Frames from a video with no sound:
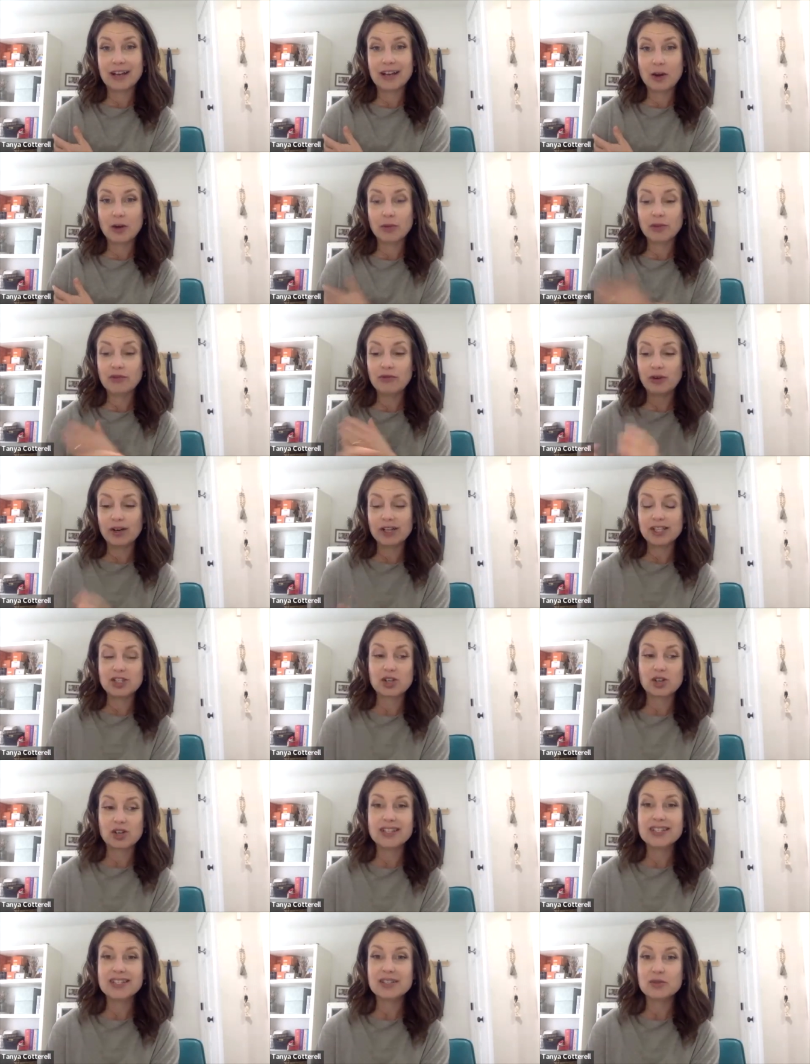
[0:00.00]
out before I
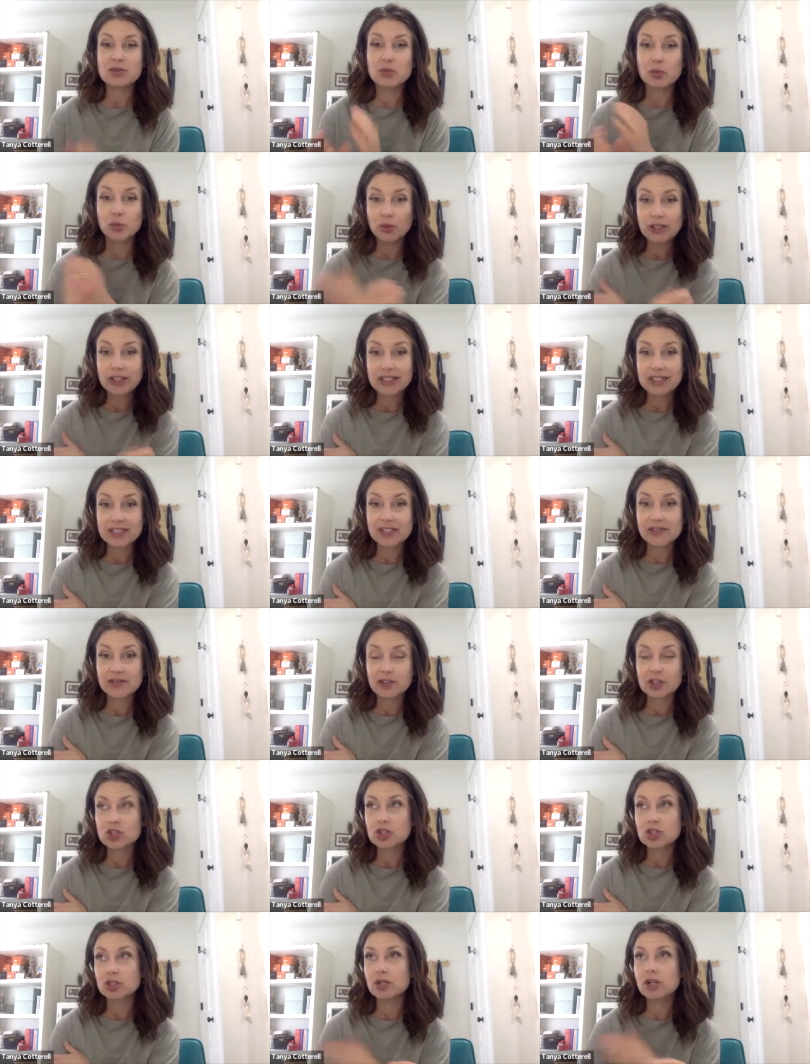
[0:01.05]
started. This was really
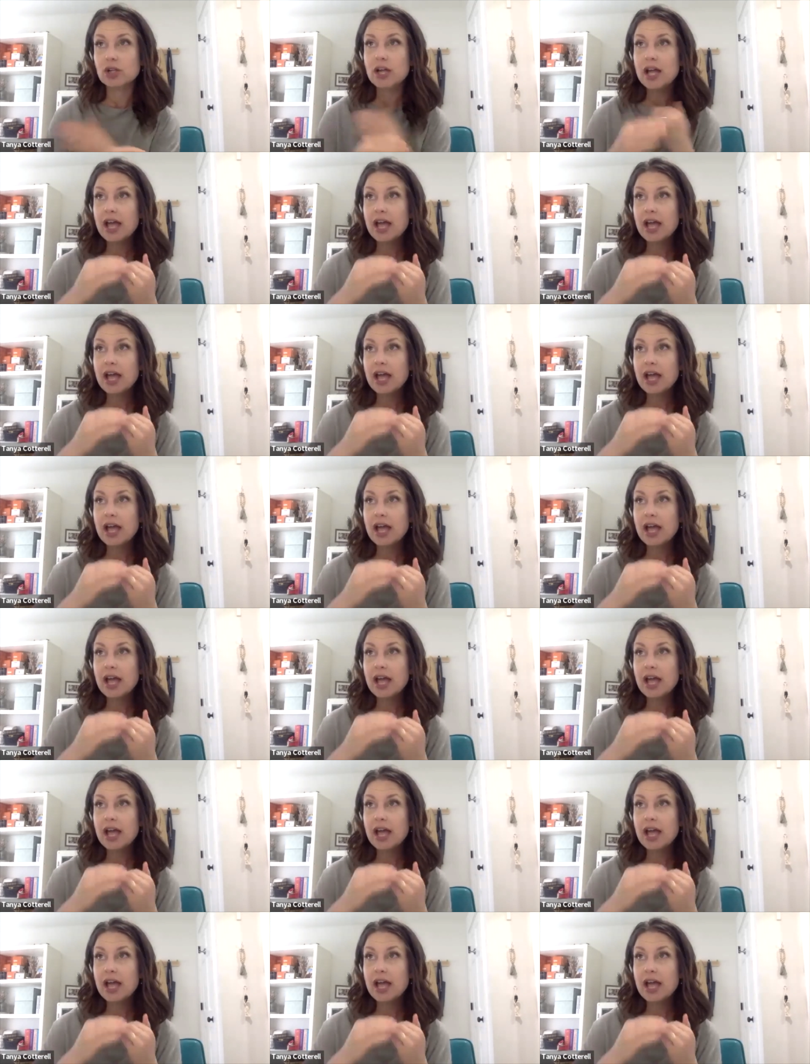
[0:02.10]
dysfunctional.